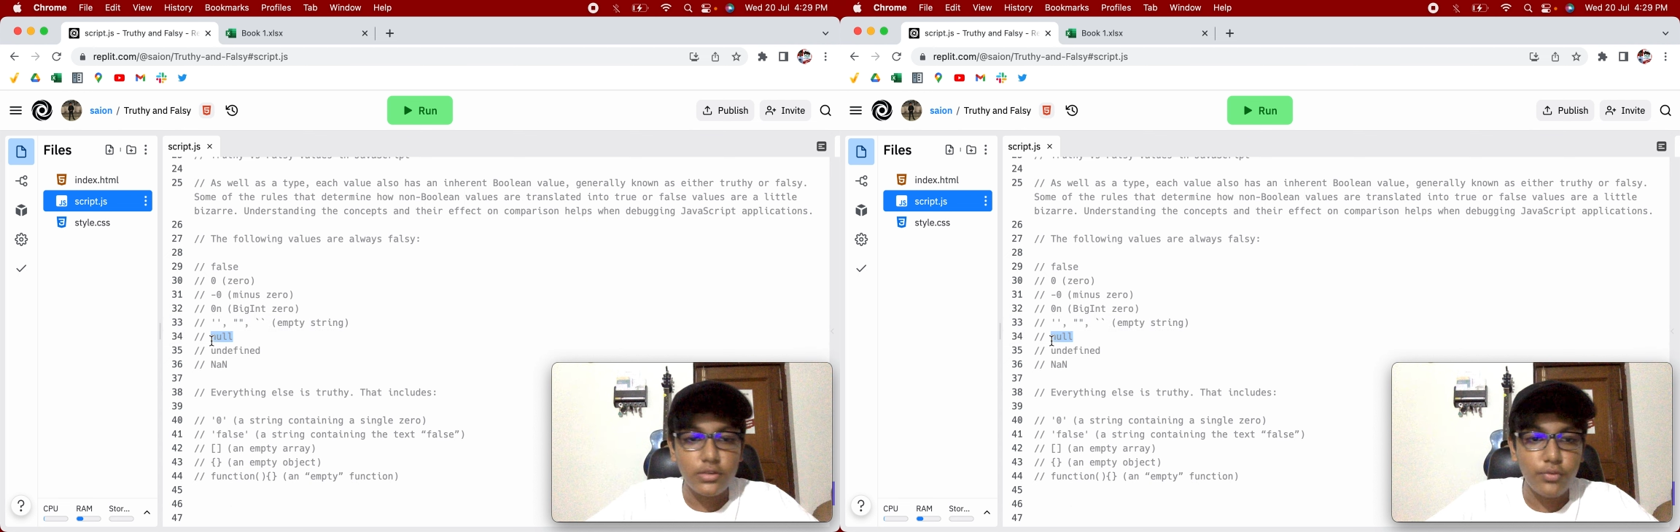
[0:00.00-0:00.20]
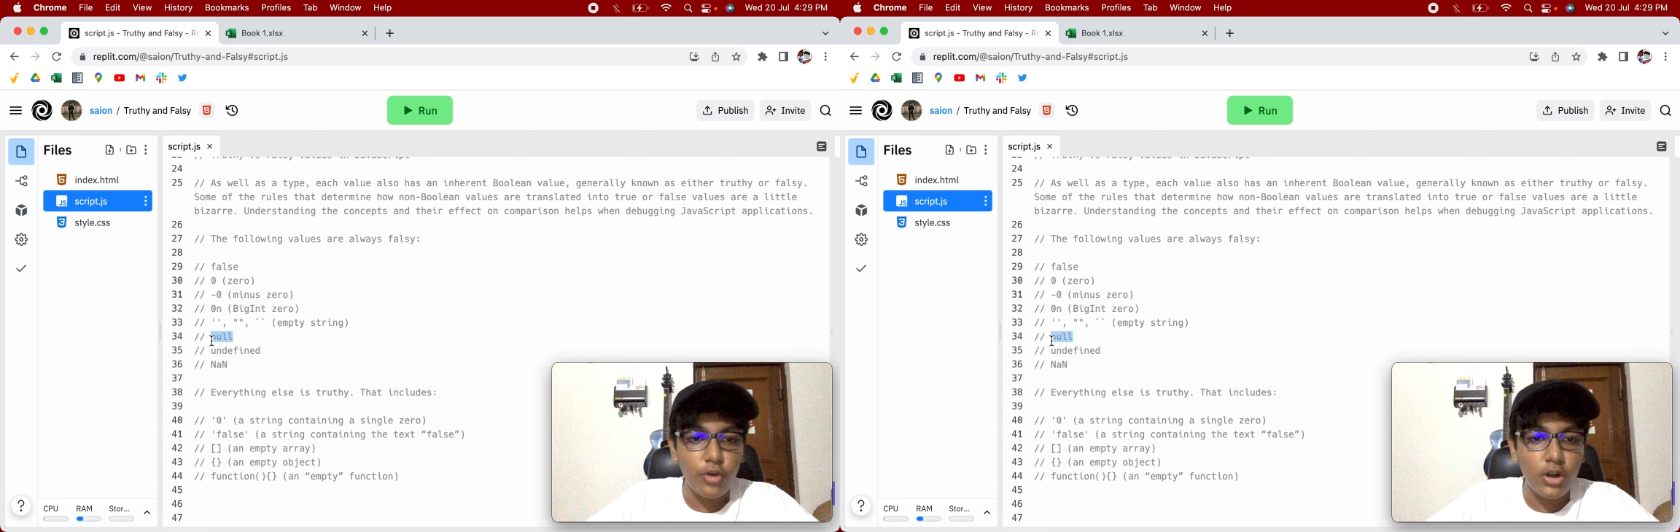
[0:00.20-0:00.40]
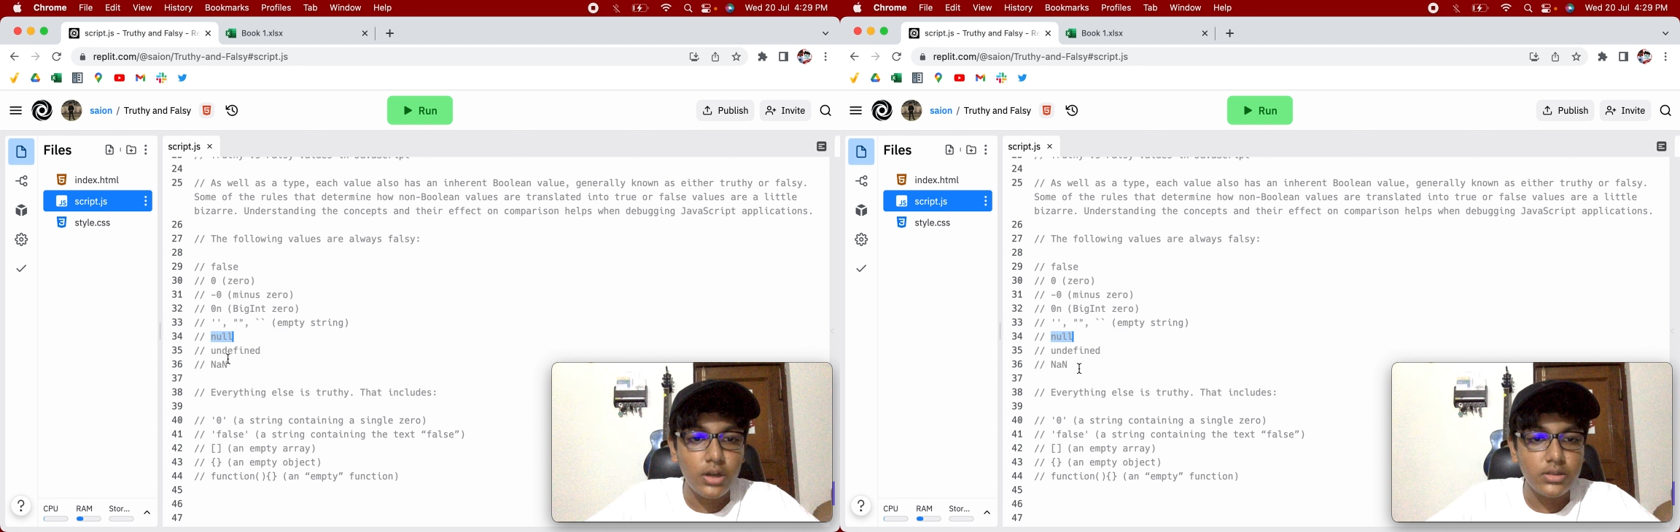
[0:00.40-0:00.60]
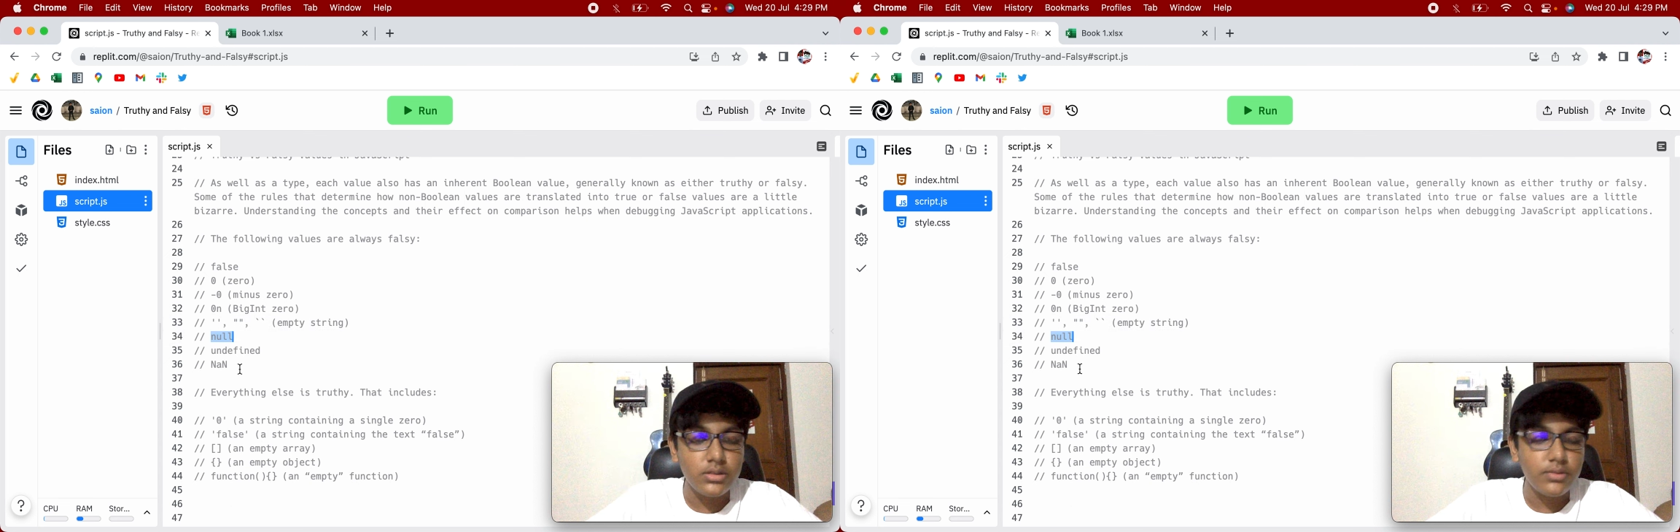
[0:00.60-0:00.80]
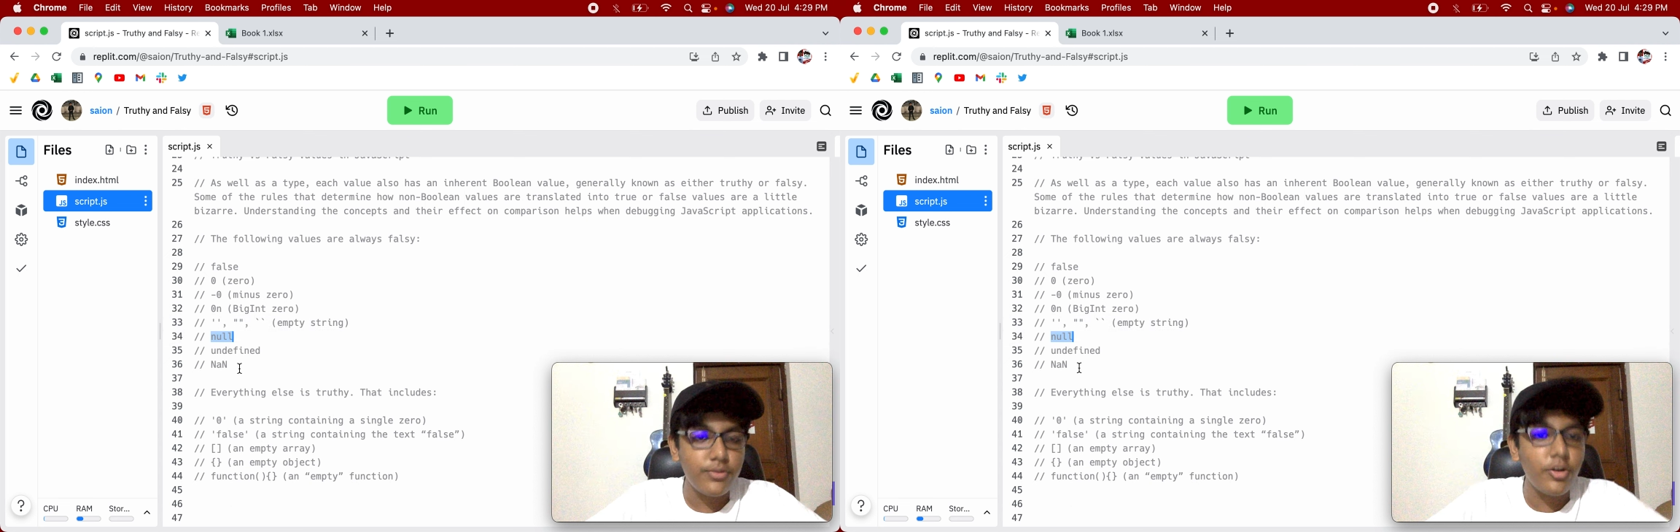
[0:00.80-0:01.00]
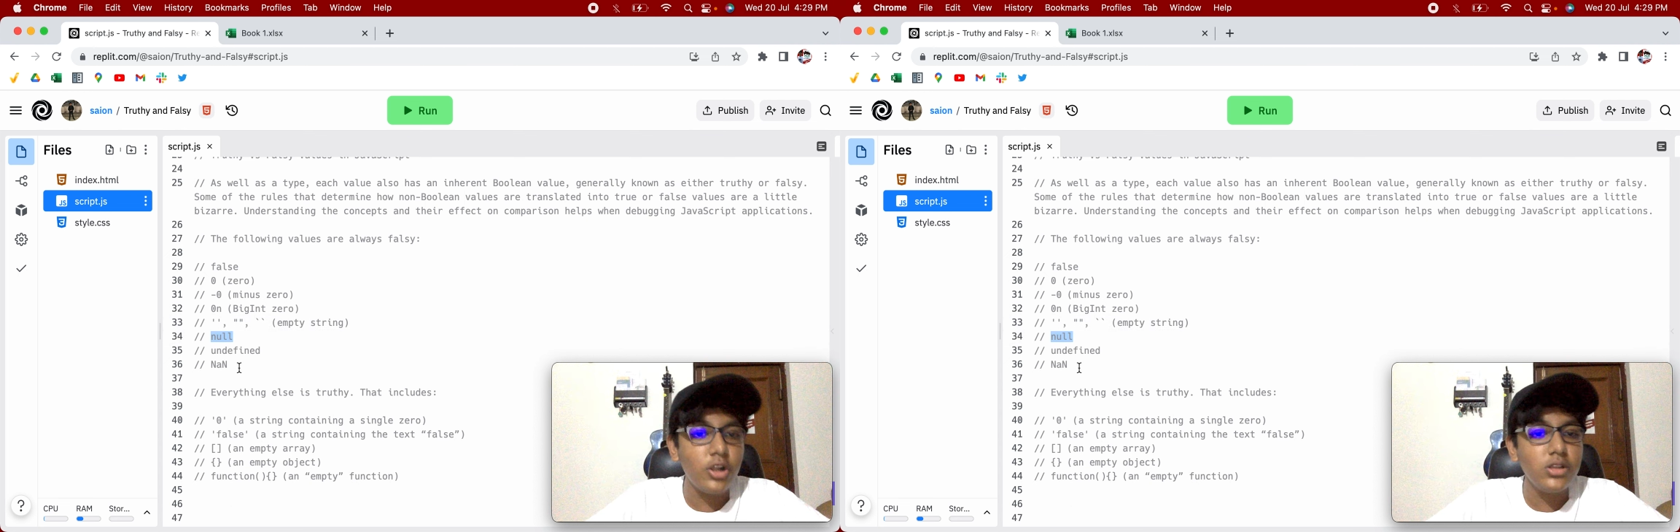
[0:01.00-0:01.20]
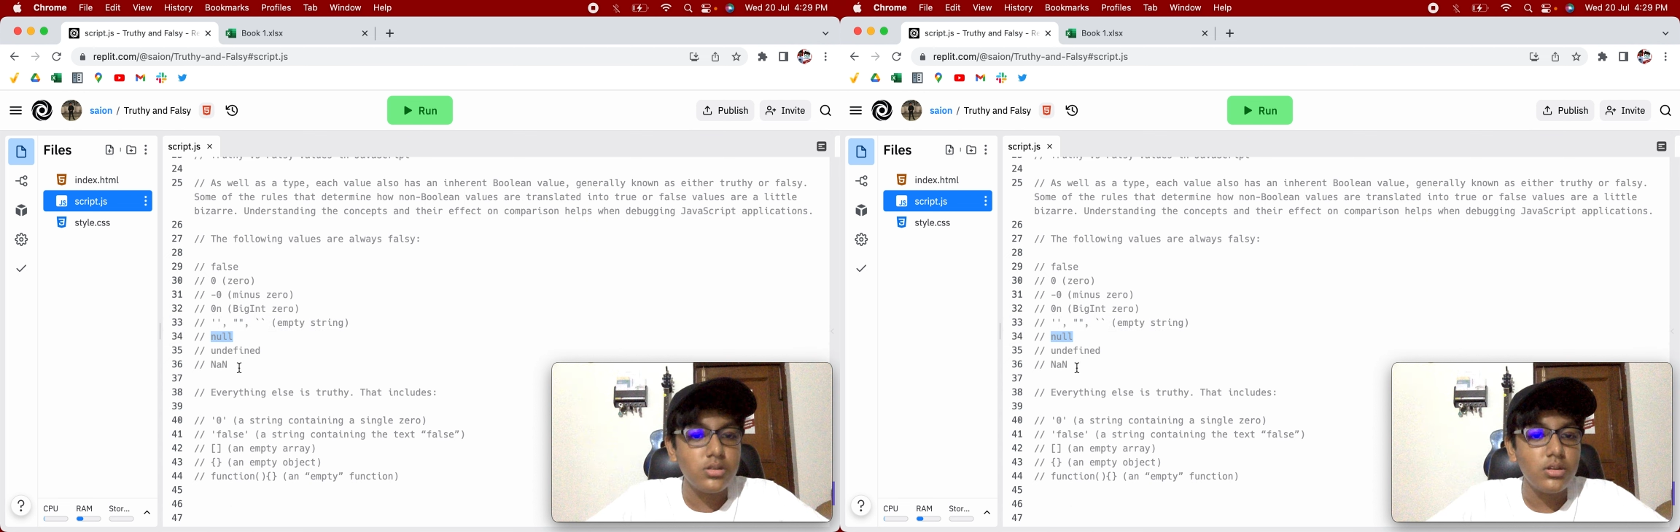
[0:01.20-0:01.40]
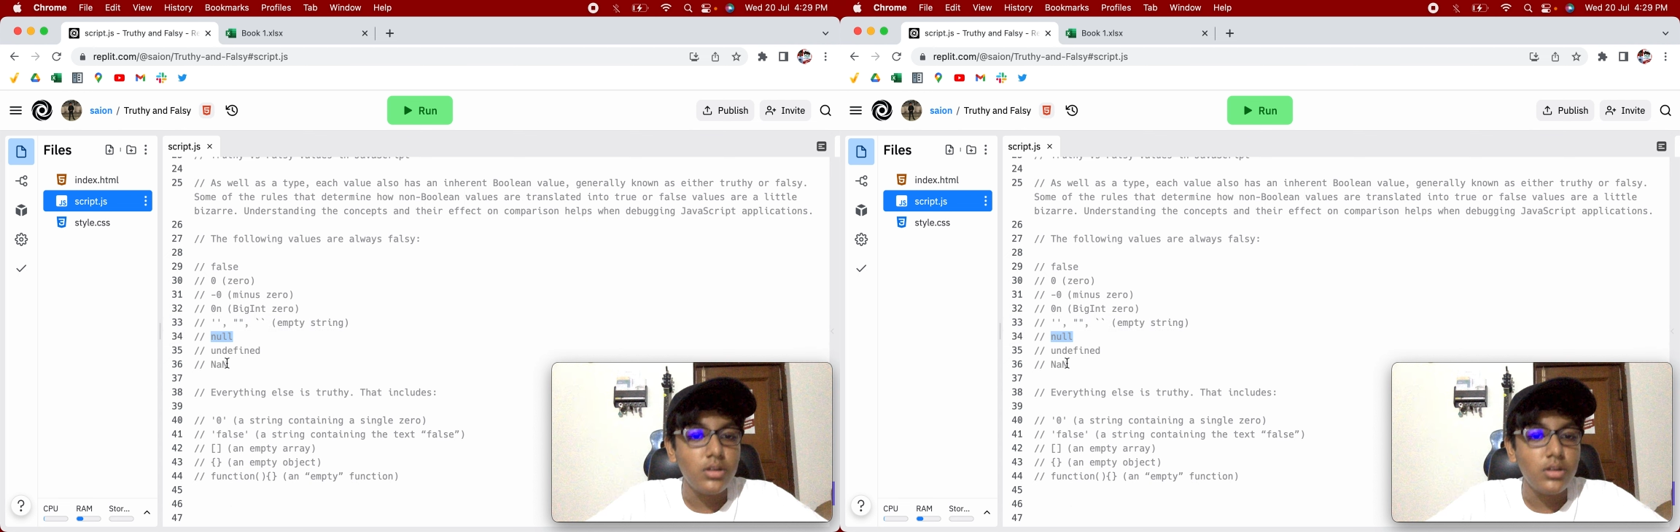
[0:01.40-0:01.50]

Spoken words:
false.